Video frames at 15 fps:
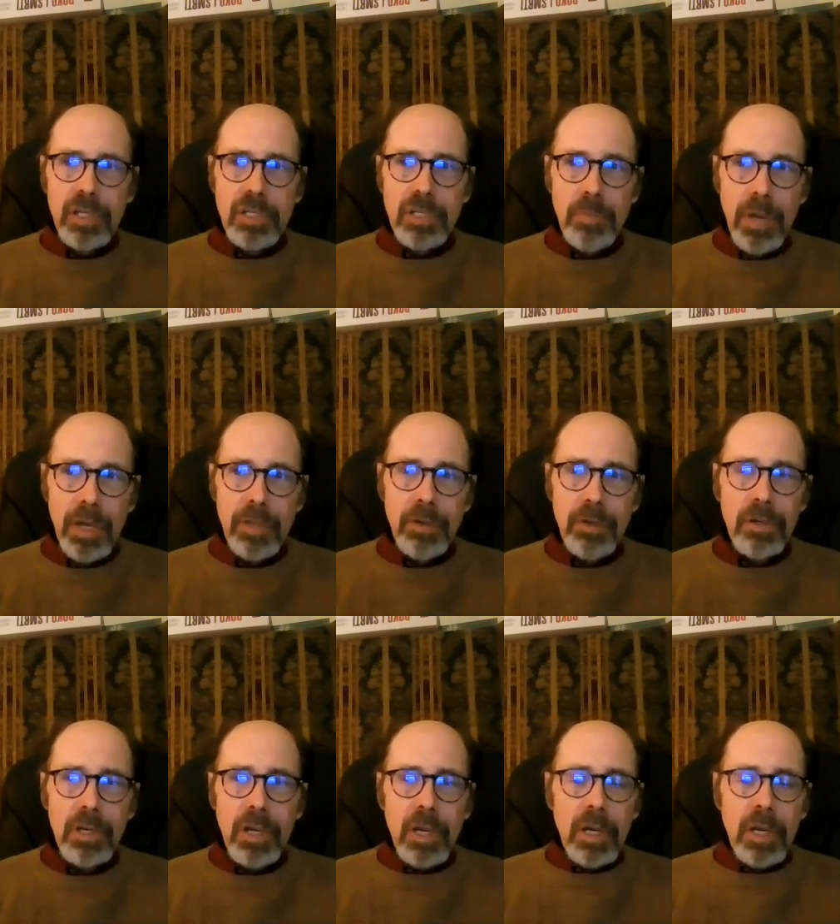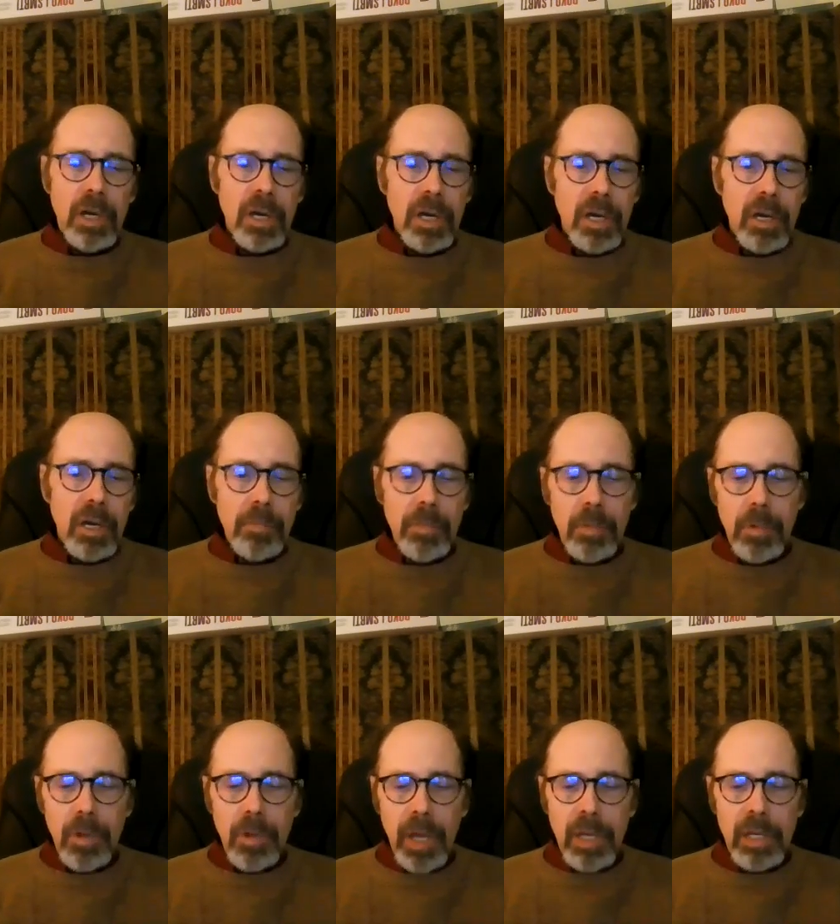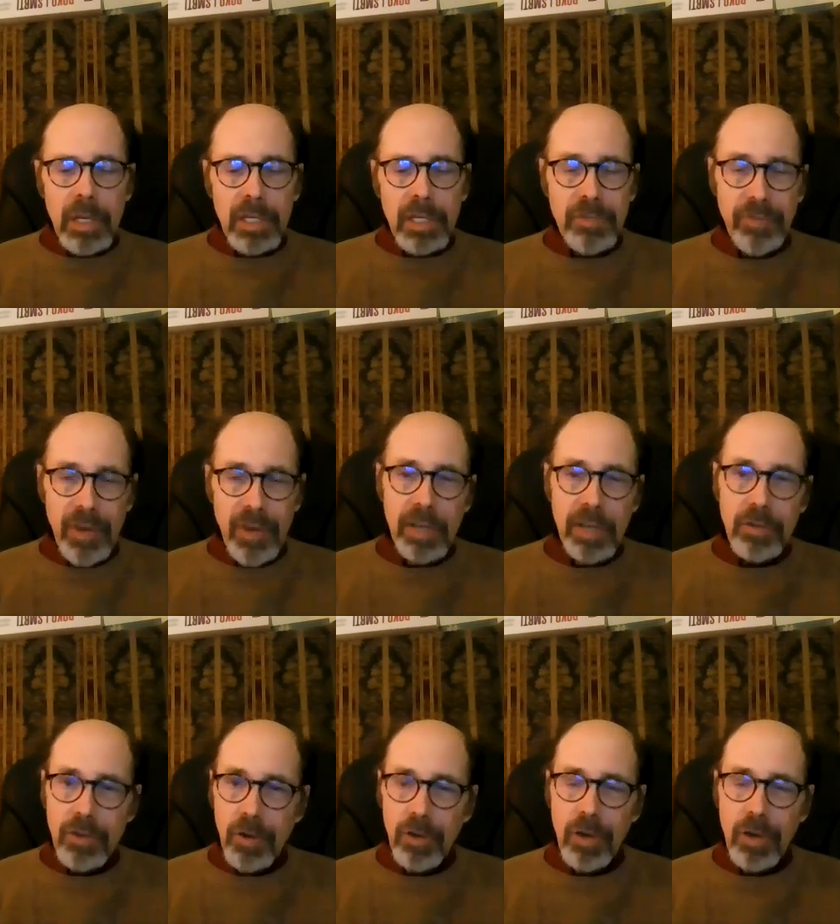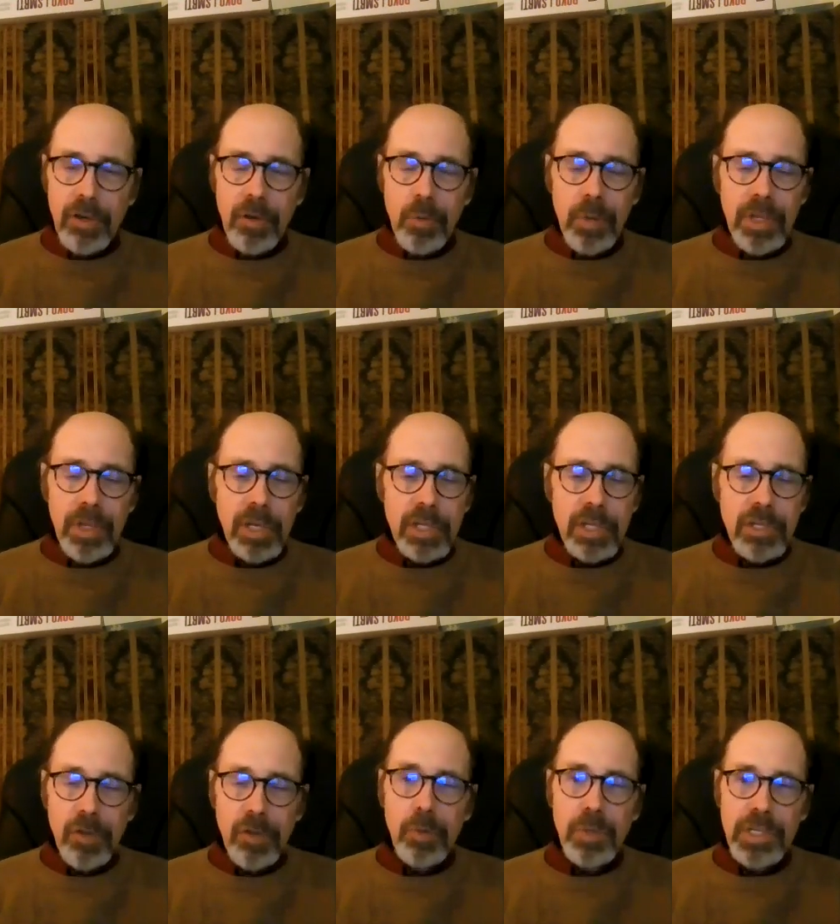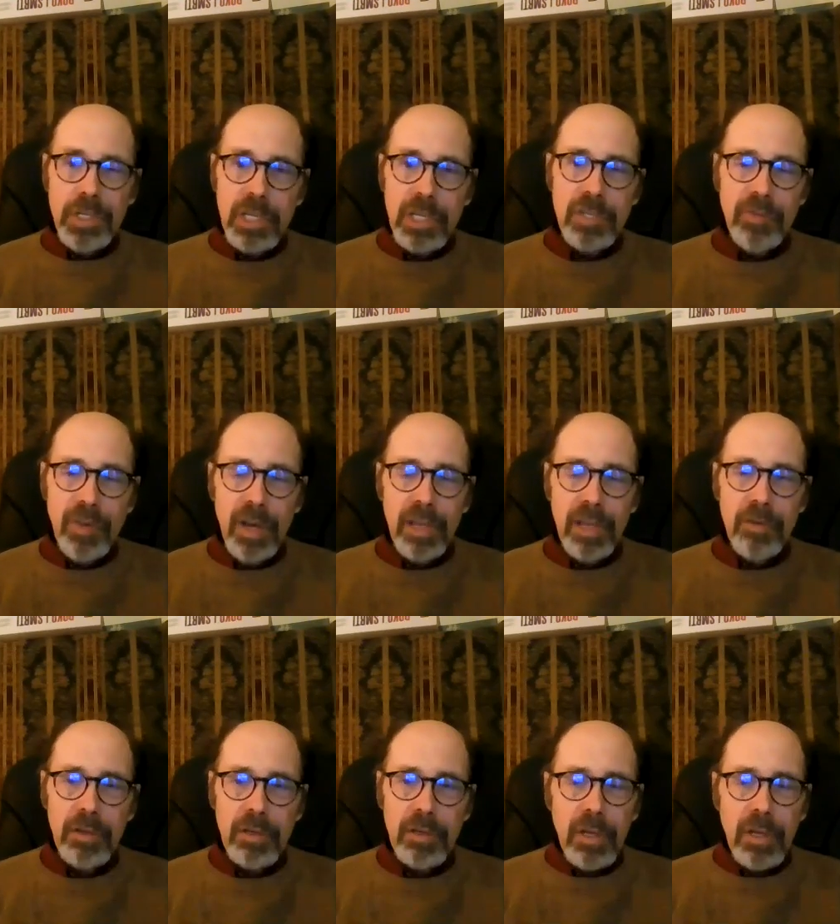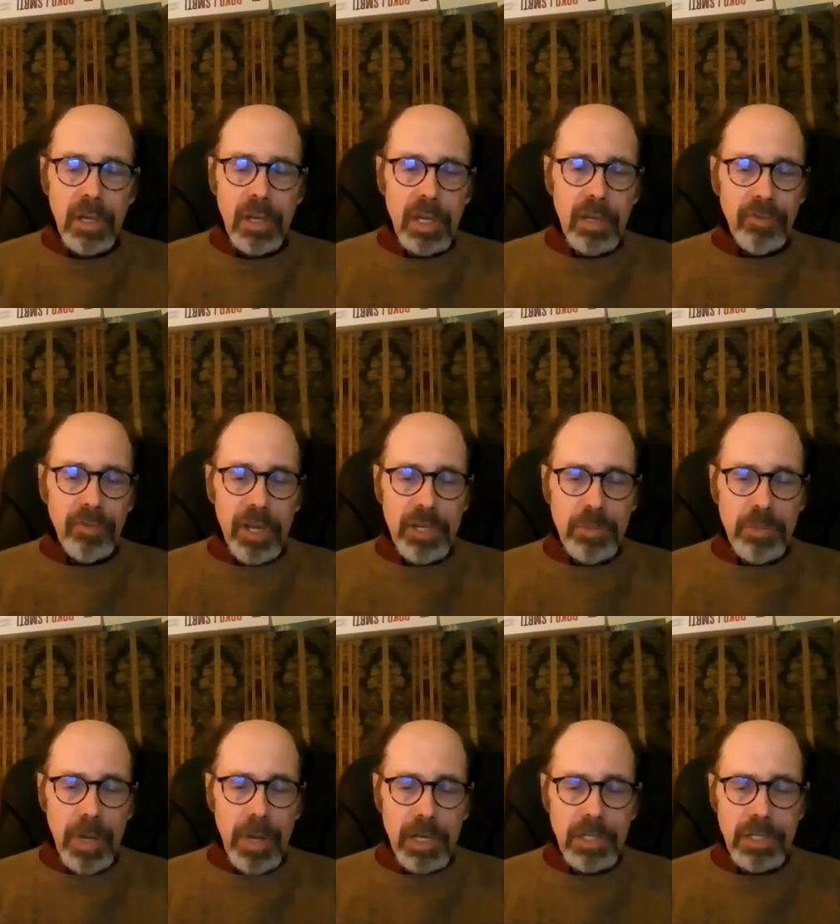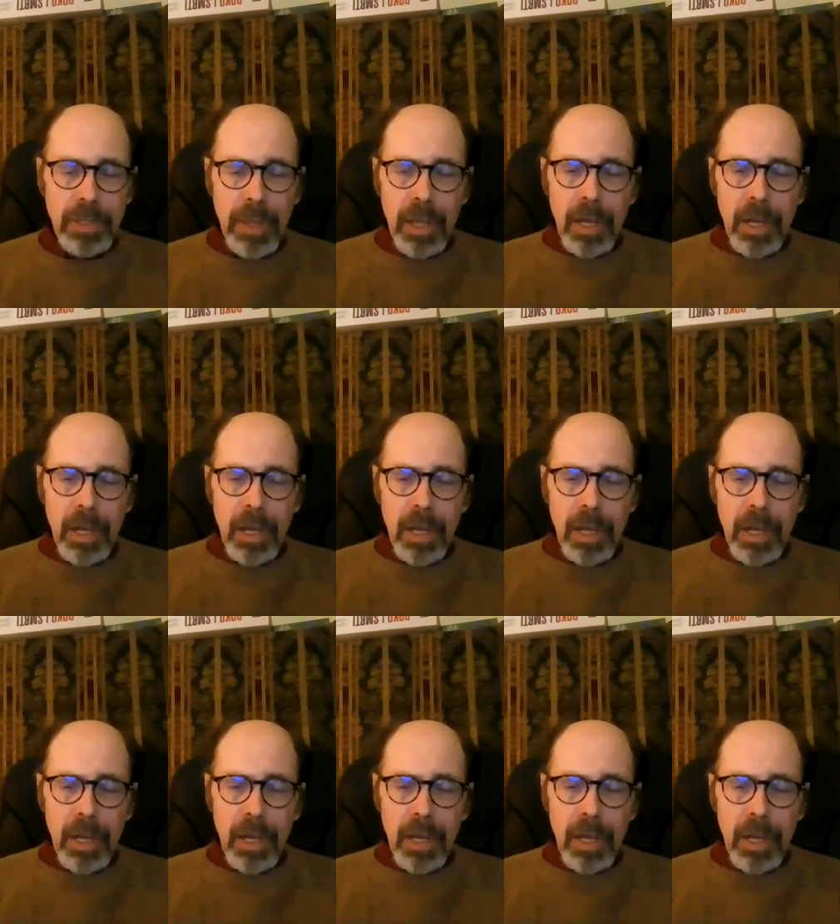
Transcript: his mother, and his father no longer with us, although we see his father in flashbacks.